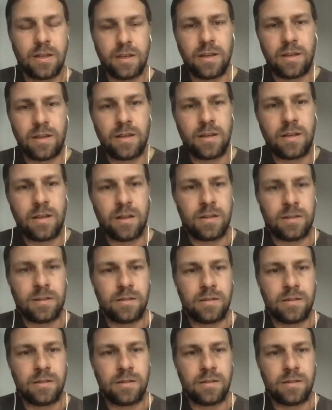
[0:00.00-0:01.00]
and
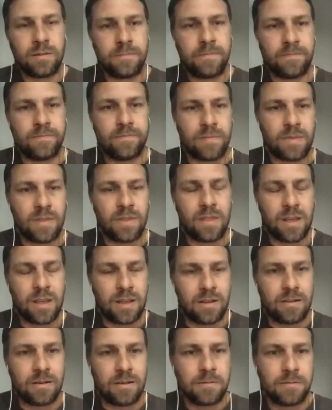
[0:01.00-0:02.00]

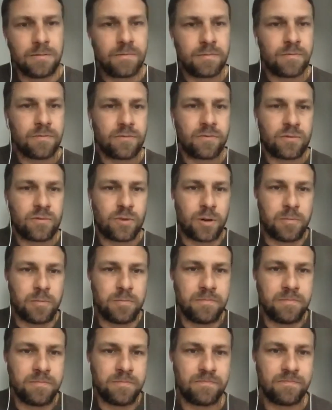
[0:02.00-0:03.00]
then
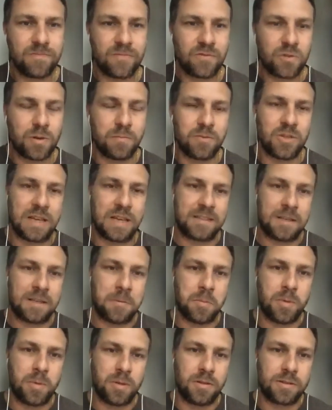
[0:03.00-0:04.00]
from the
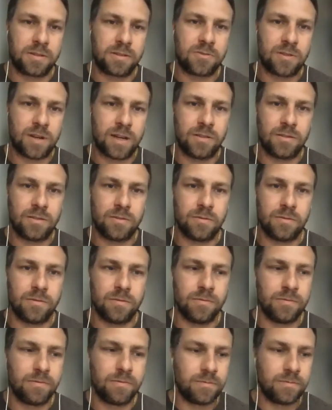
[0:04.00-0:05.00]
example try
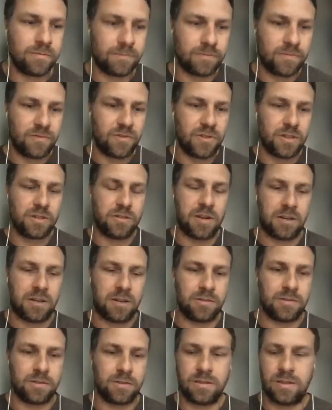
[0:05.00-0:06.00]
to figure
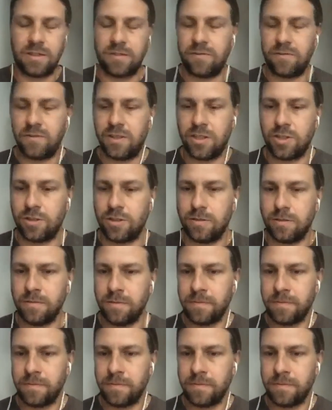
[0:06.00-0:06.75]
out a definition.